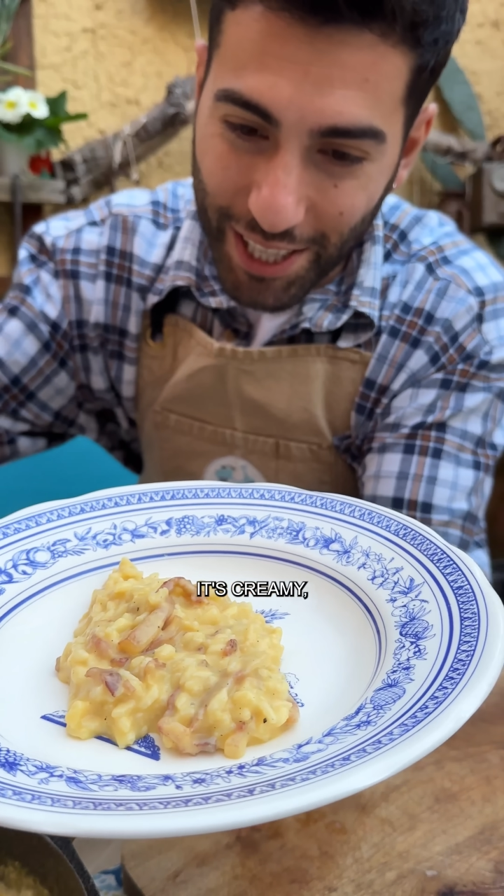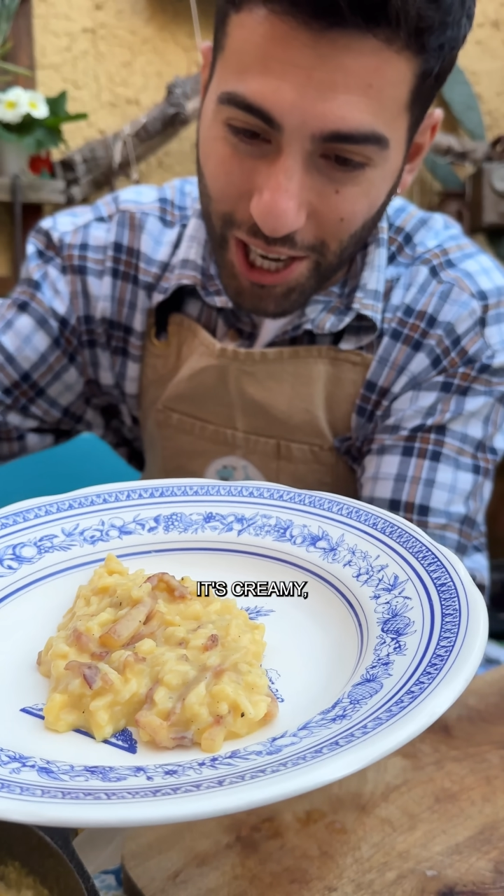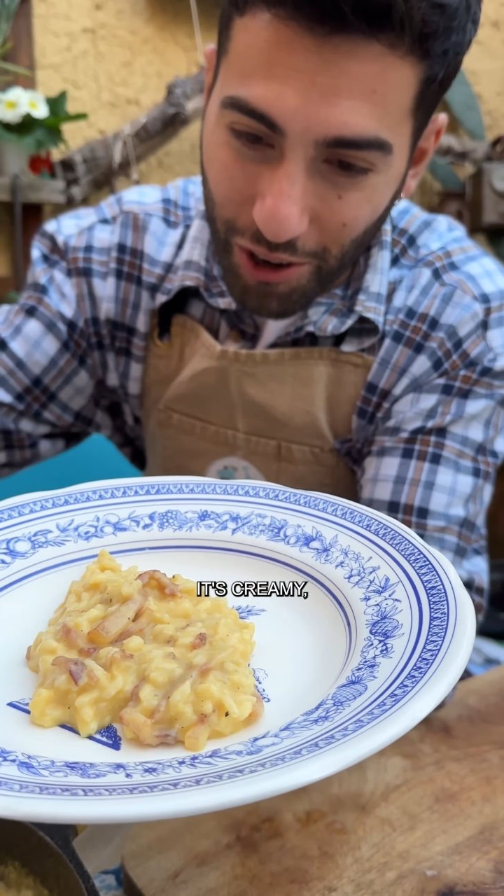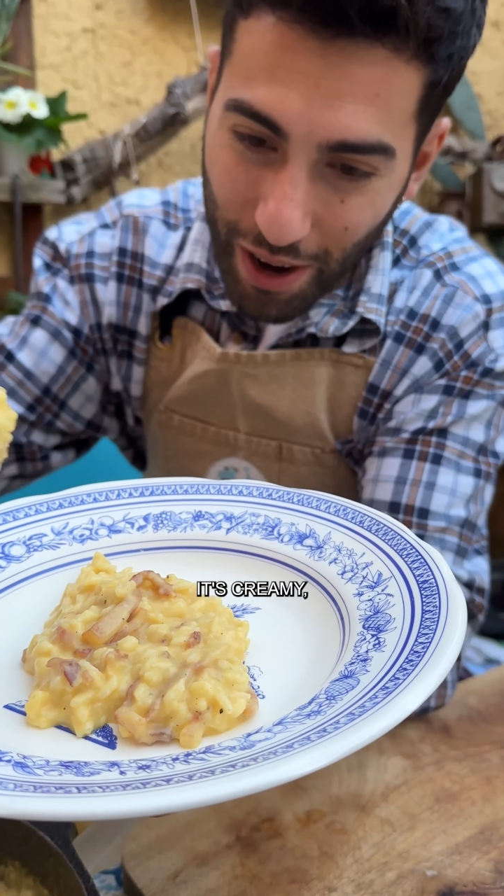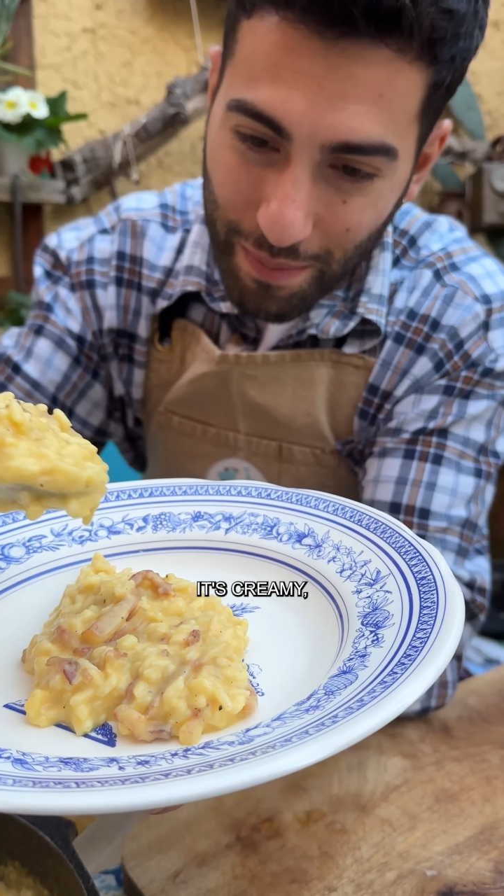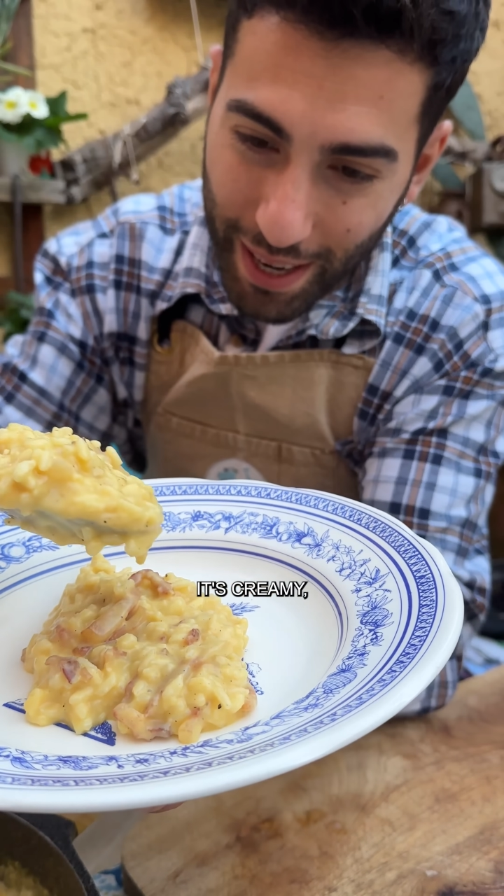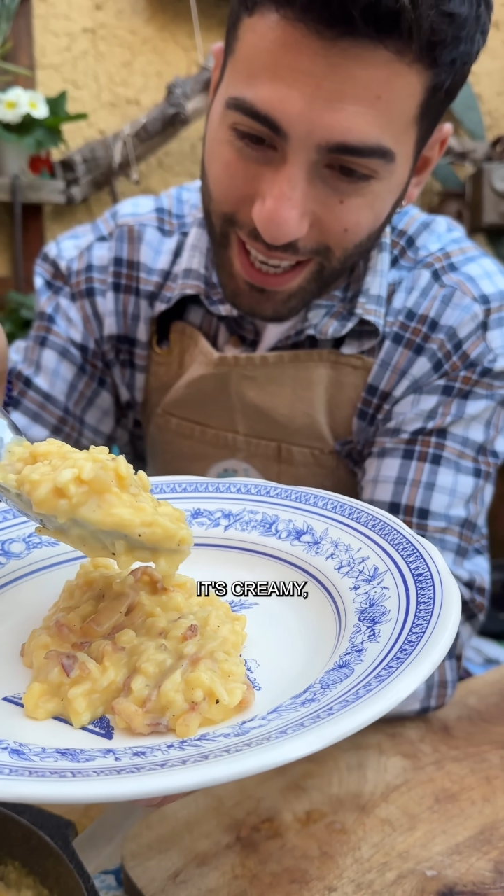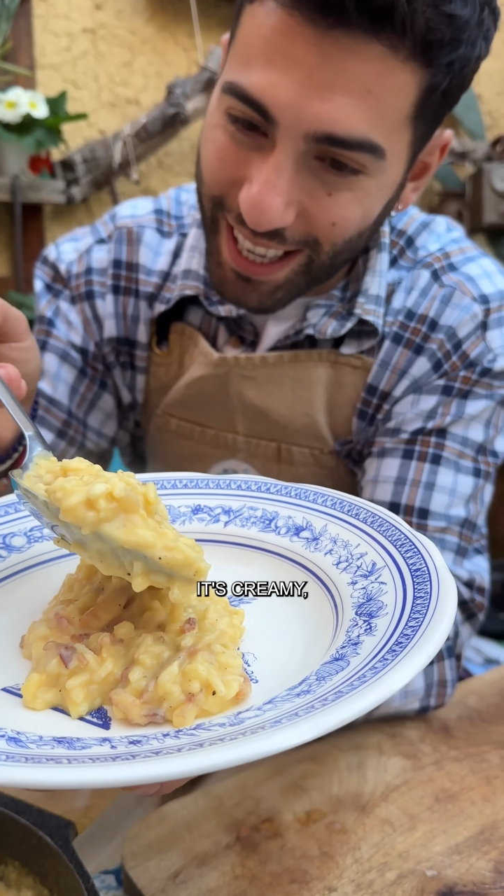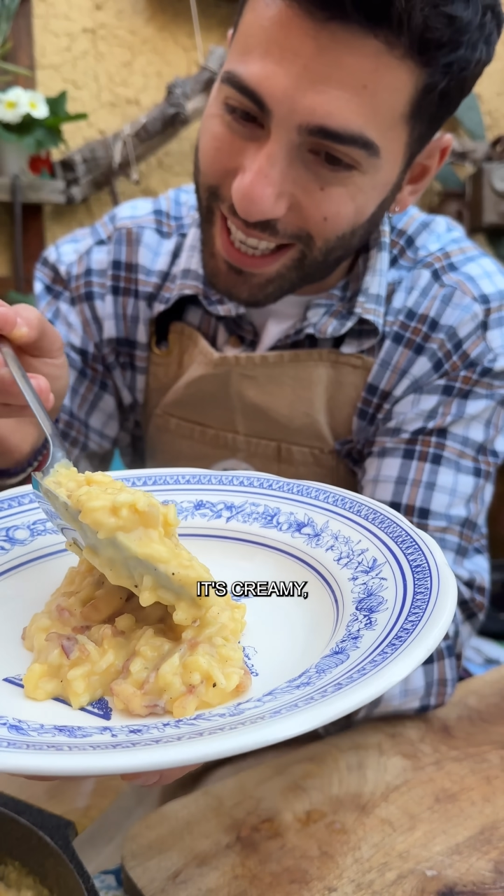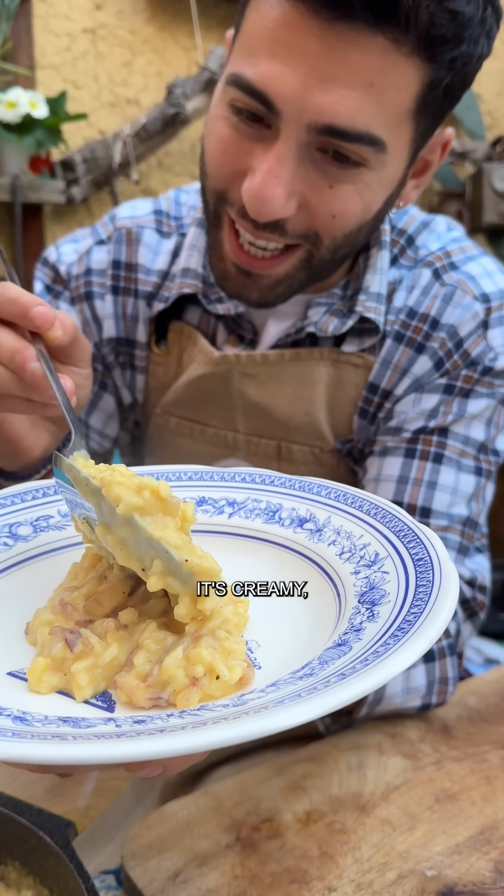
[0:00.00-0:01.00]

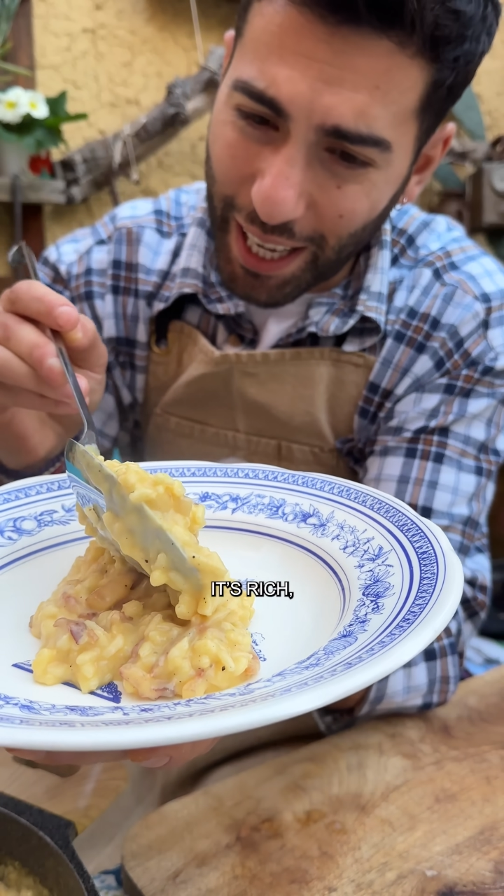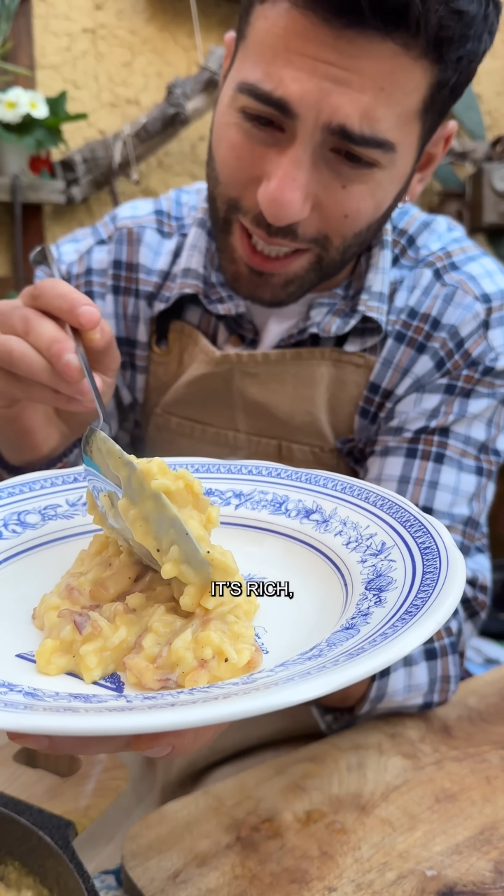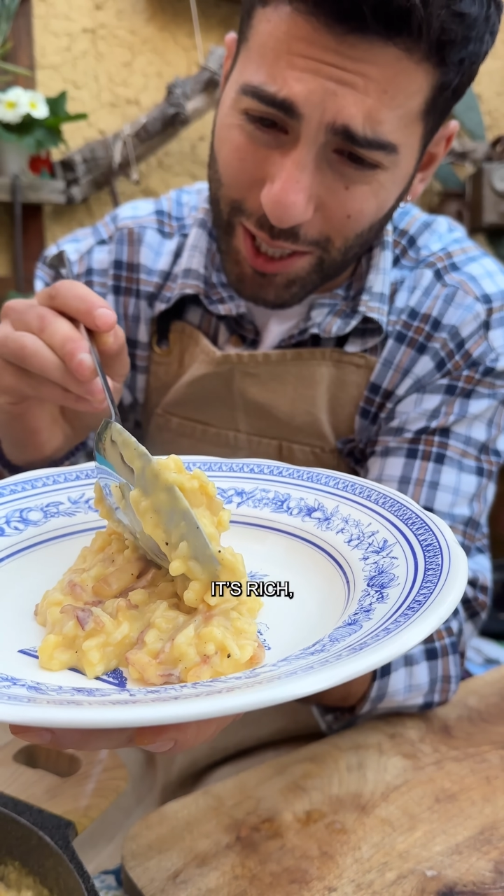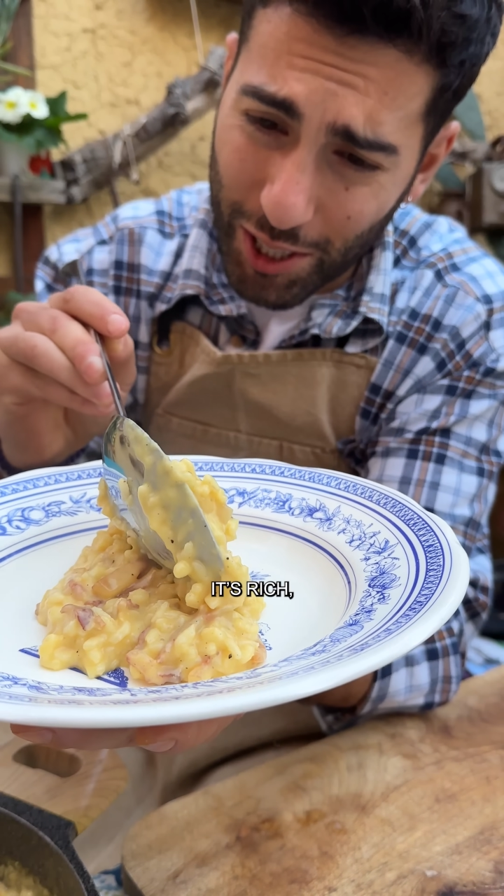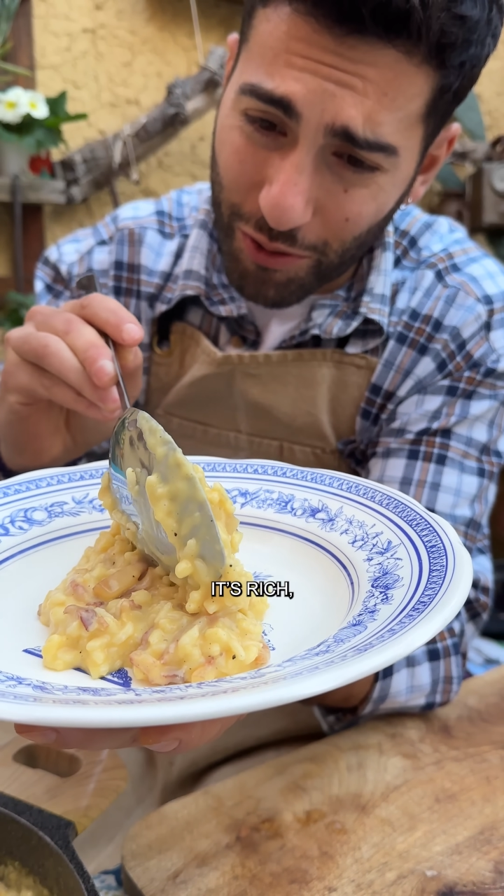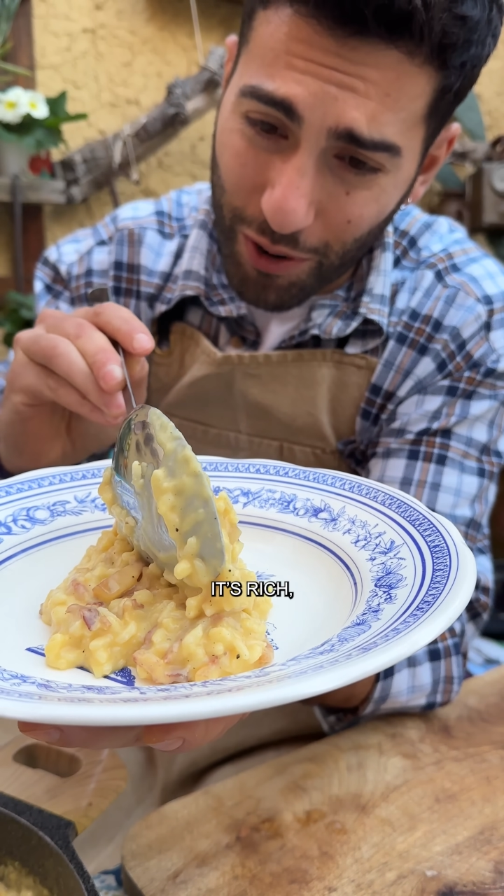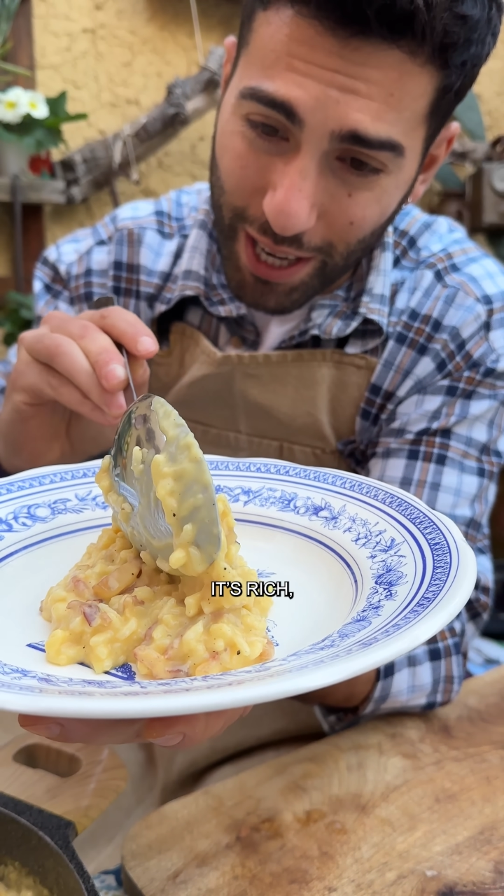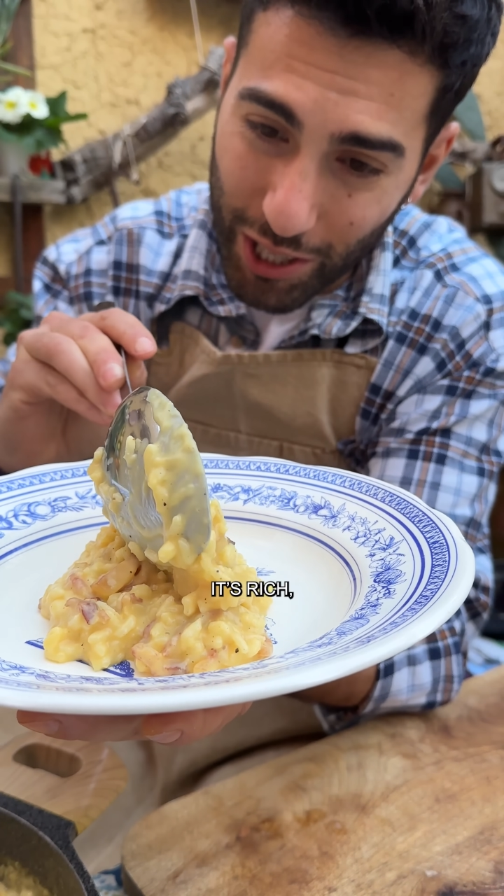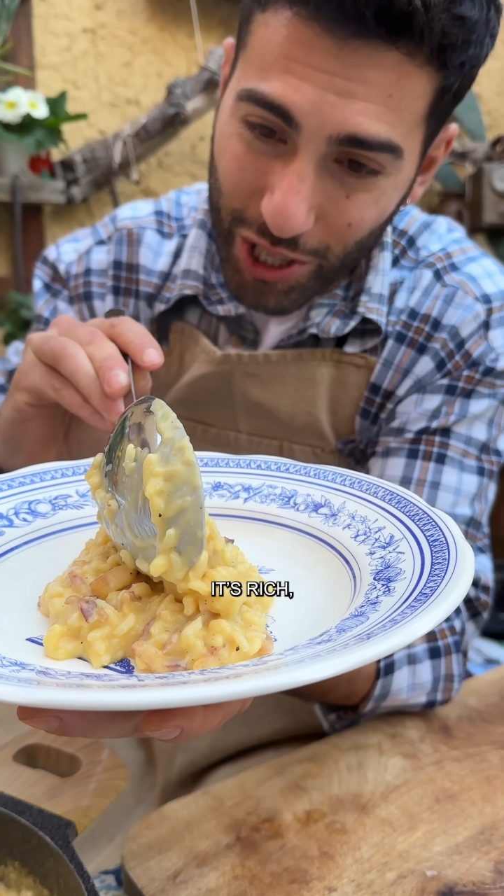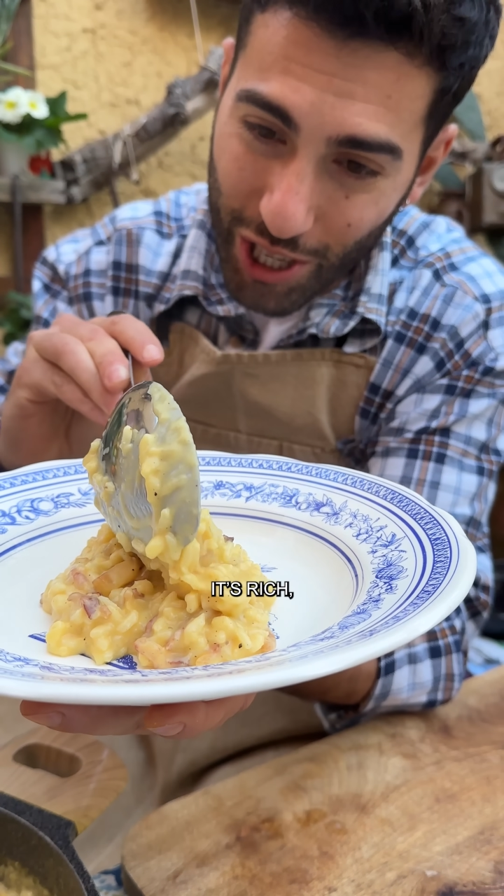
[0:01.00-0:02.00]
creamy, it's
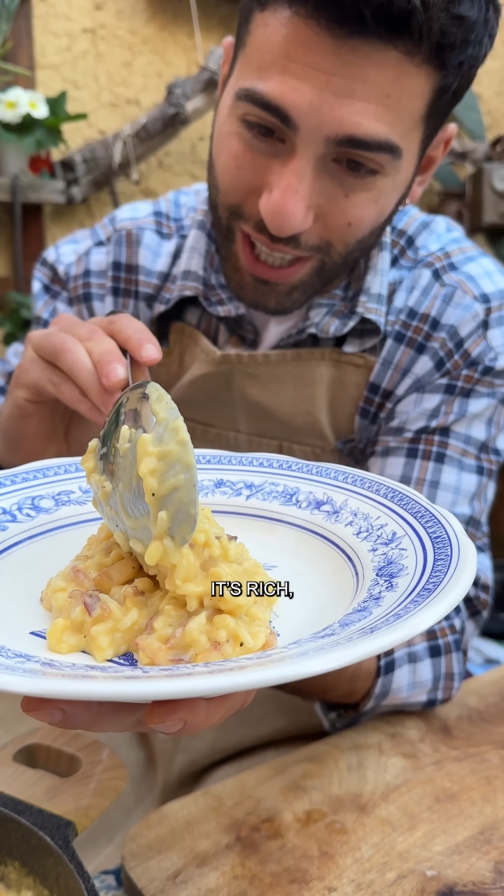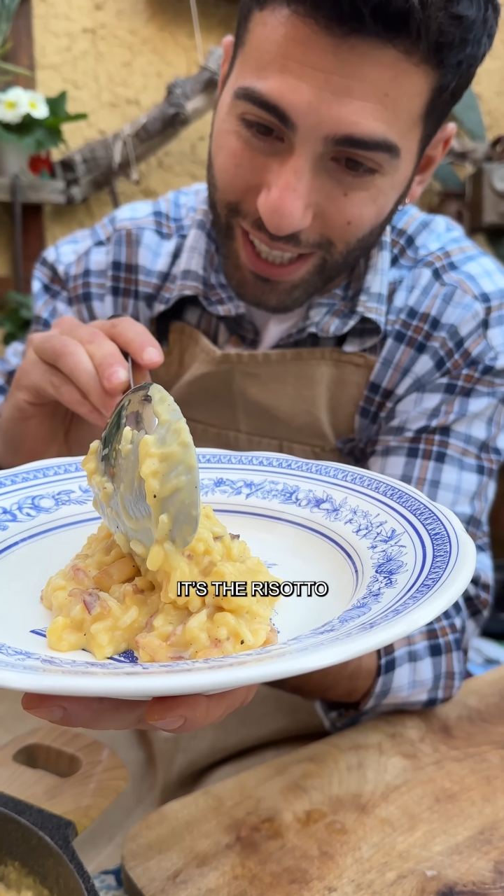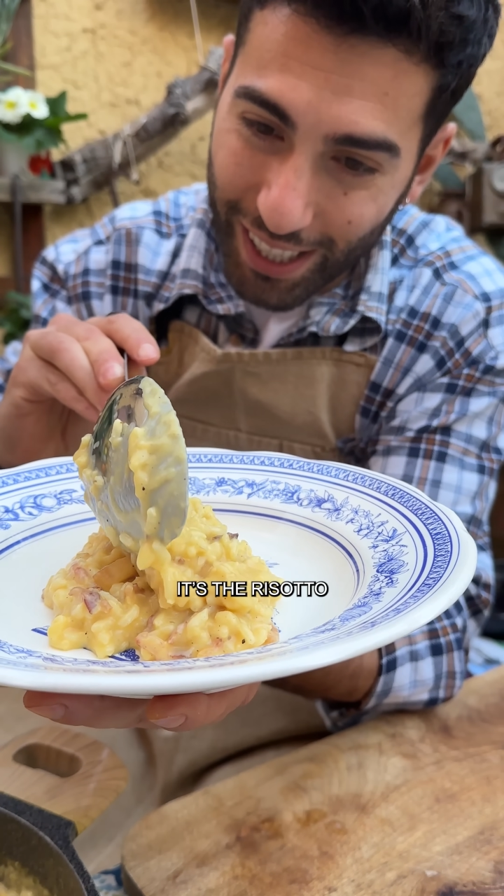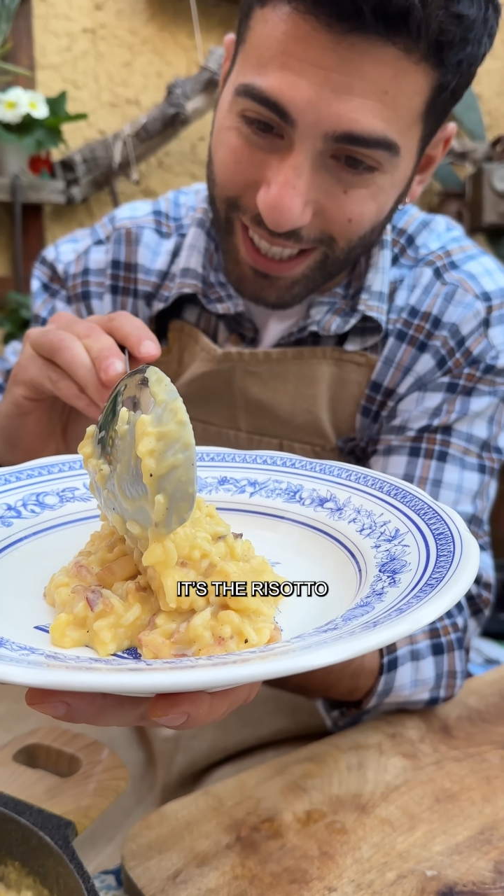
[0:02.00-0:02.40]
rich, it's